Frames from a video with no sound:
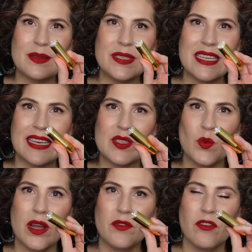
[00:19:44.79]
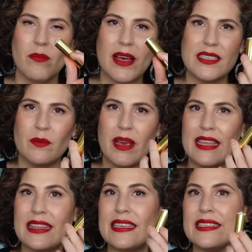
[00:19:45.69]
lipstick is one from
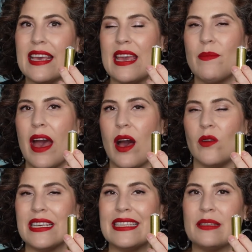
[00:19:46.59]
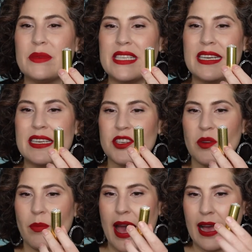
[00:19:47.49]
Besame. This came out in limited
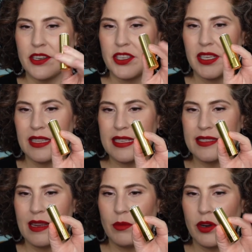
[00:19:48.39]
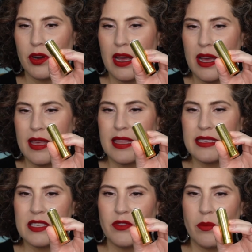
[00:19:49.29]
edition packaging this summer.
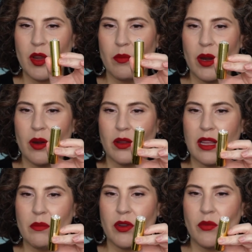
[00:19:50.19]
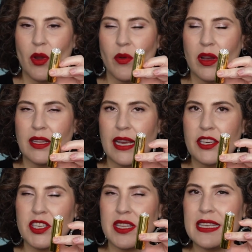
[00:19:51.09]
This is from their Marilyn Monroe
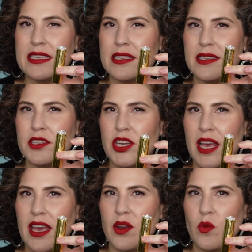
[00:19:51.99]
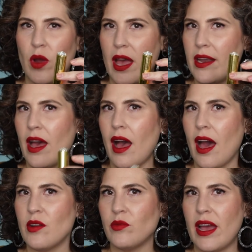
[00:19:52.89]
collection. This is the shade Red
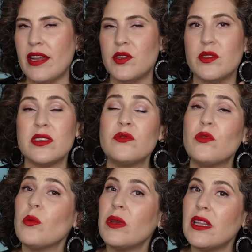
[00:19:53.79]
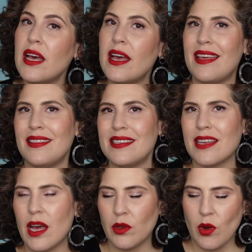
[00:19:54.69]
Hot Red. So this formula and this
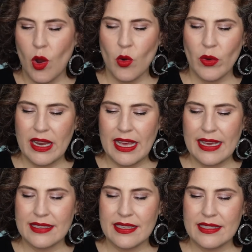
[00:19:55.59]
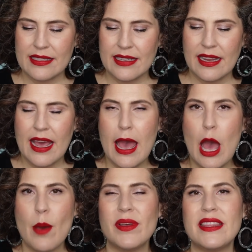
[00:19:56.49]
color already existed,
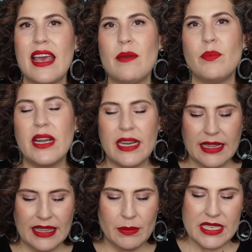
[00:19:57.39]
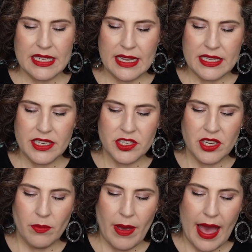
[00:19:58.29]
but they put it in limited
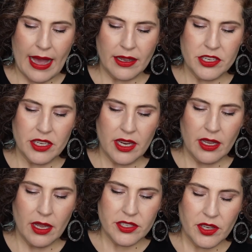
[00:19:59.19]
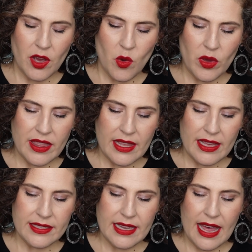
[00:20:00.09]
edition packaging go with
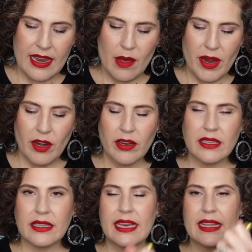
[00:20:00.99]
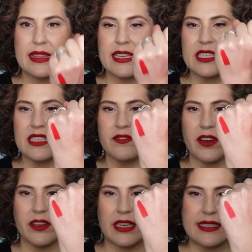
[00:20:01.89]
this. And apparently this is
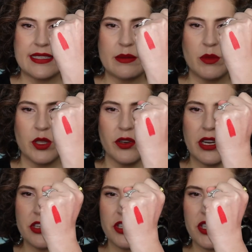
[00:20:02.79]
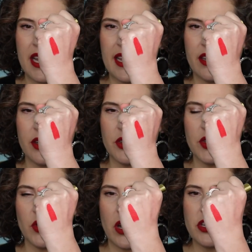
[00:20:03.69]
very similar in shade
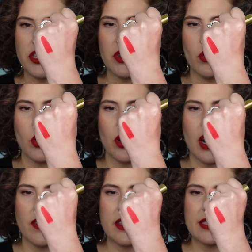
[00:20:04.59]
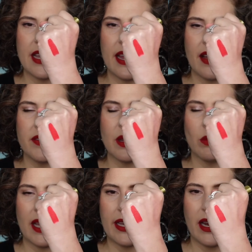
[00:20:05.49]
to what she wore on the set of
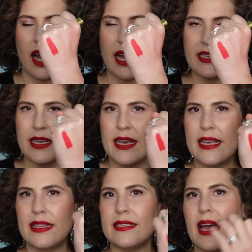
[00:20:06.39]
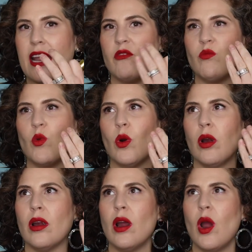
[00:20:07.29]
Some Like It Hot, this kind of
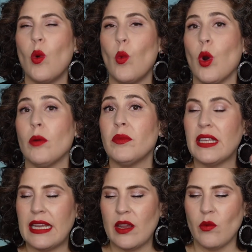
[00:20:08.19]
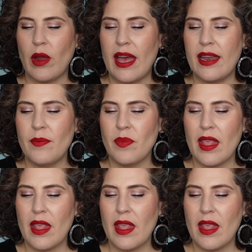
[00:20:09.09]
more warm leaning red.